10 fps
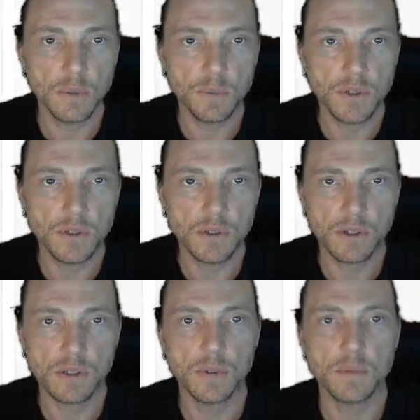Whoops,
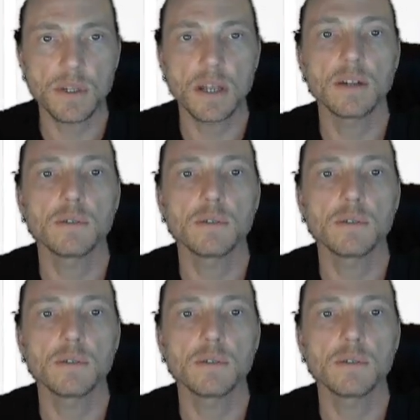on the website I